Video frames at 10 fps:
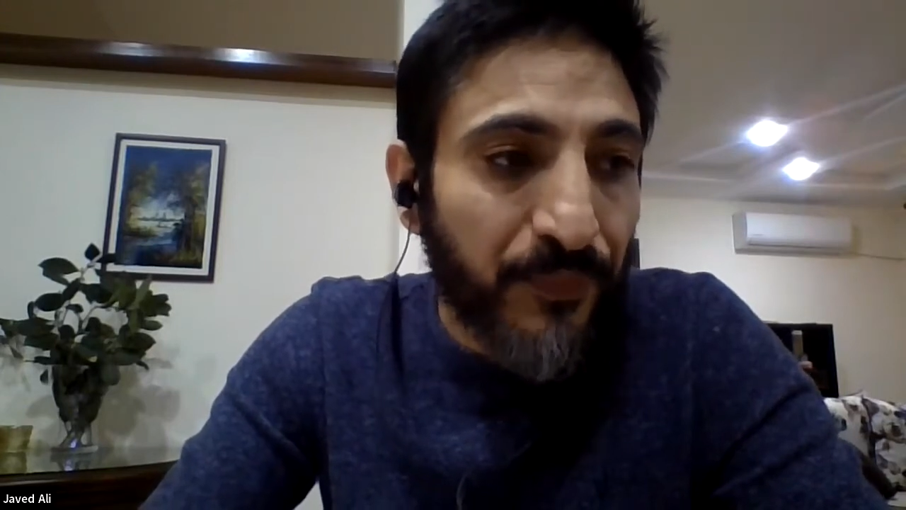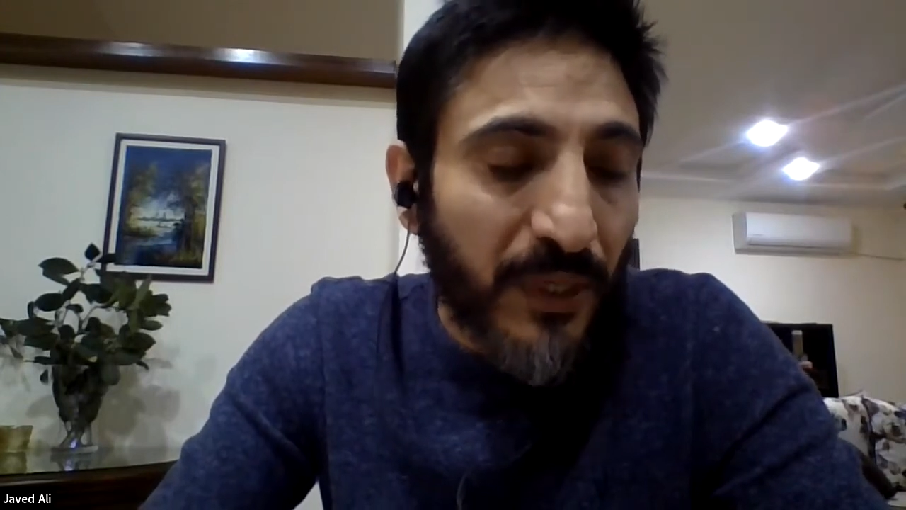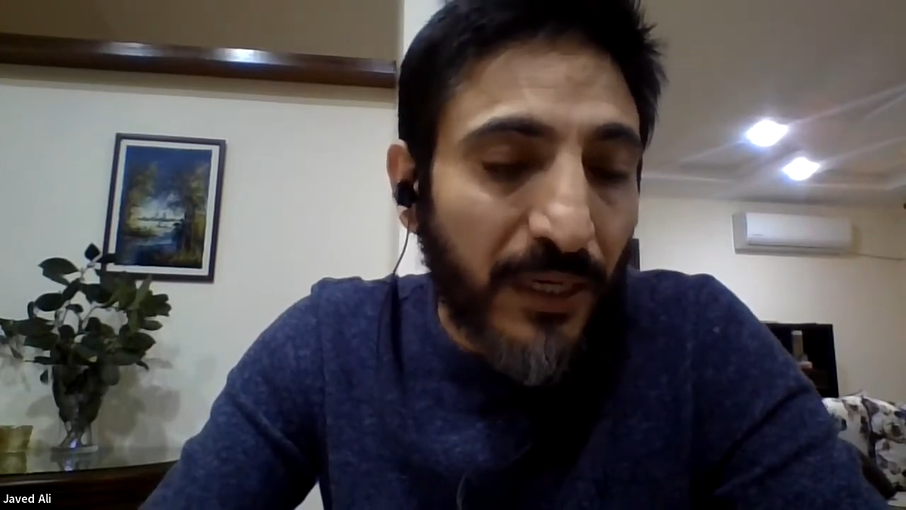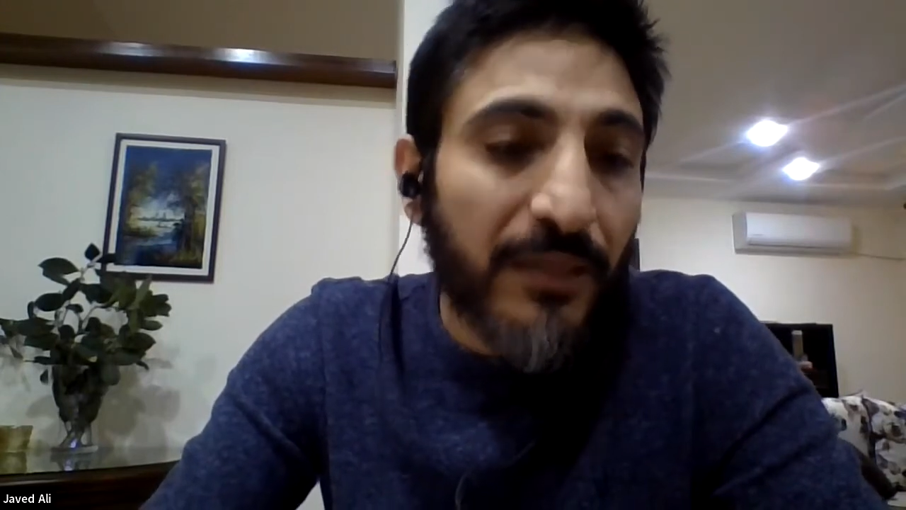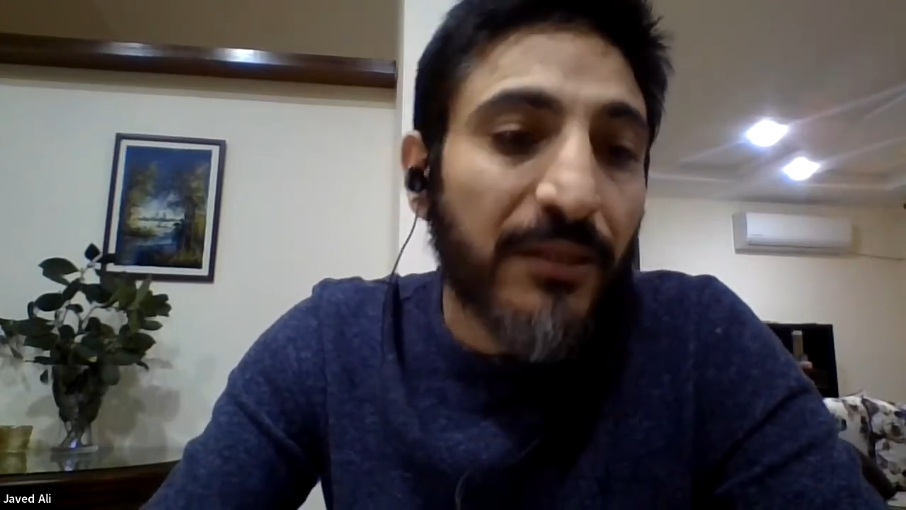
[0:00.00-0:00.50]

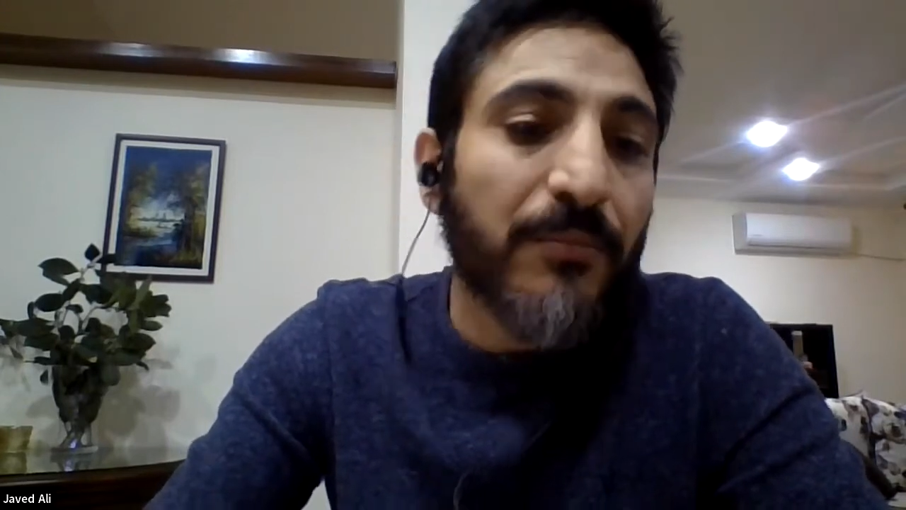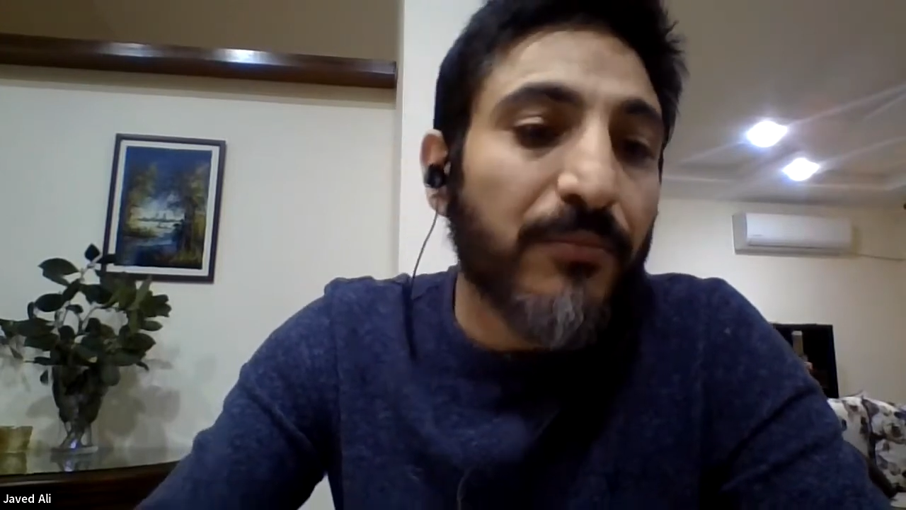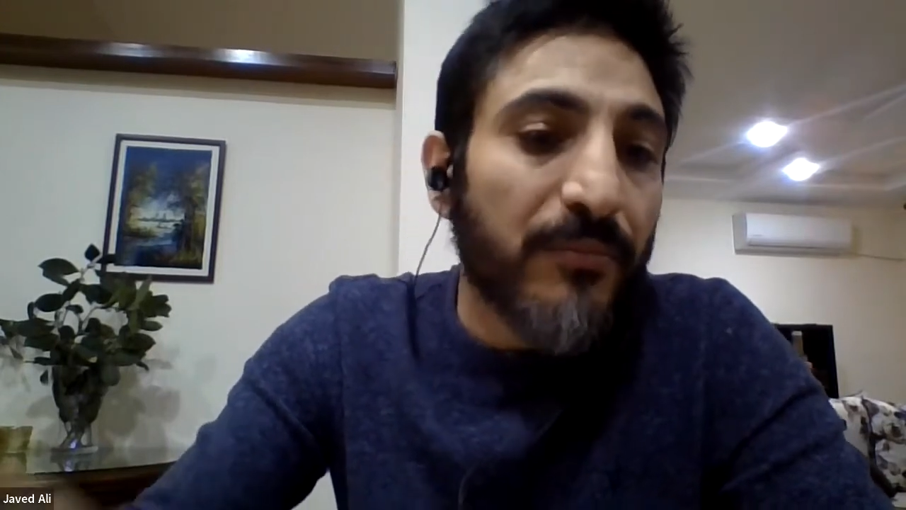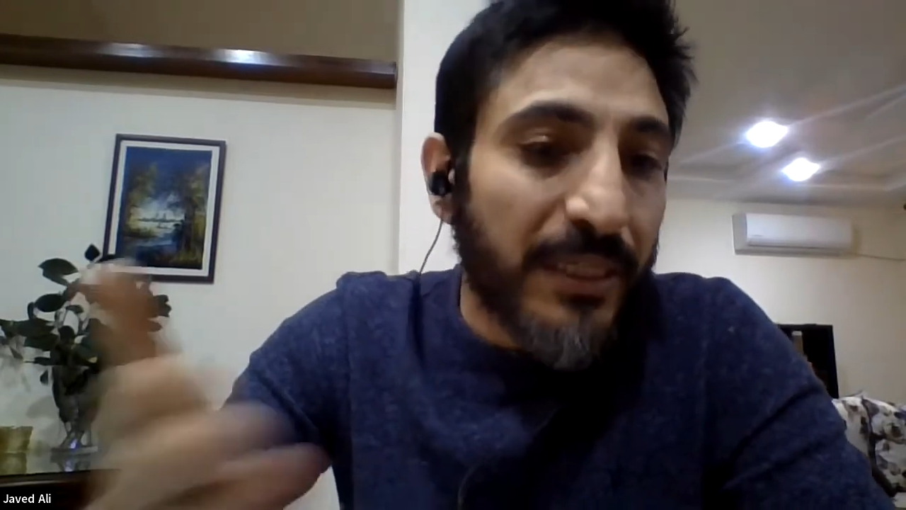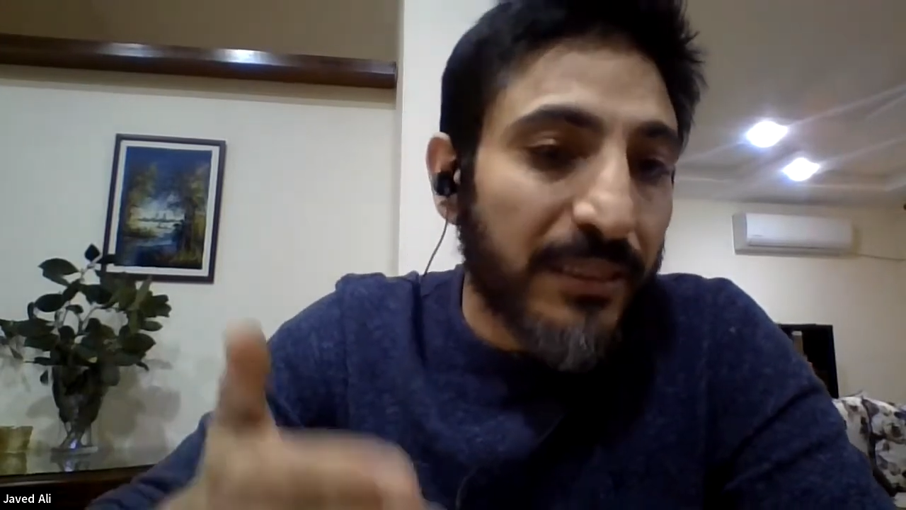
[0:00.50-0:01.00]
and the
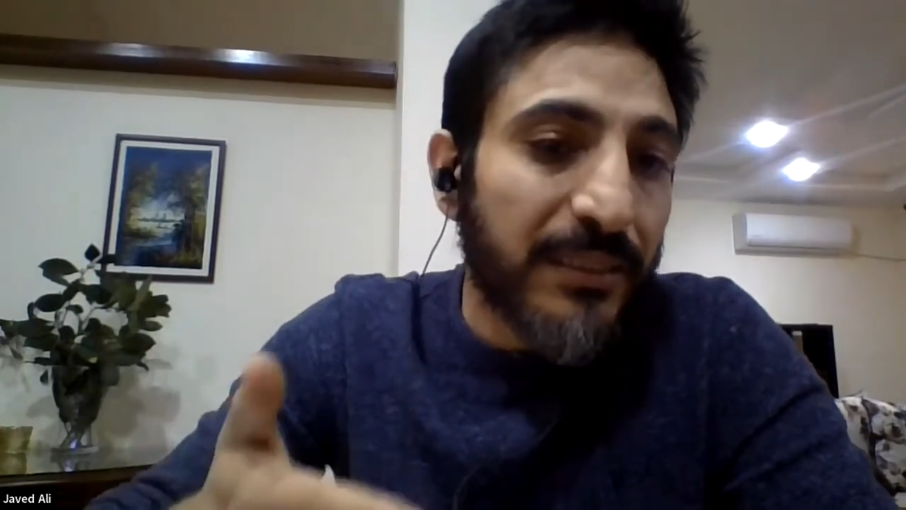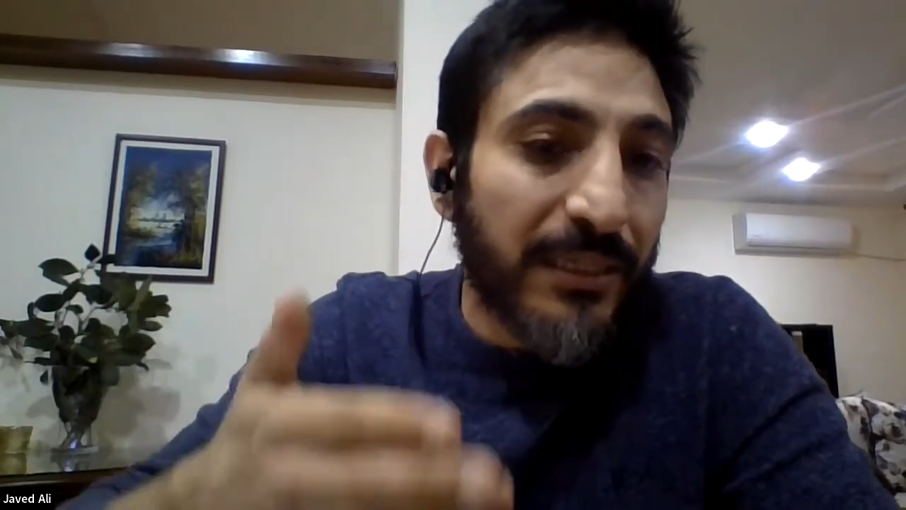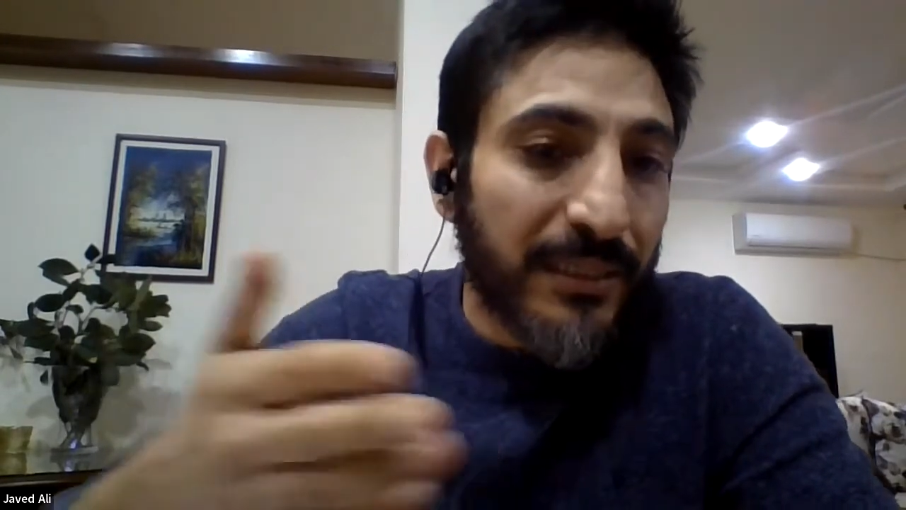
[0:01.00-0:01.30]
needs that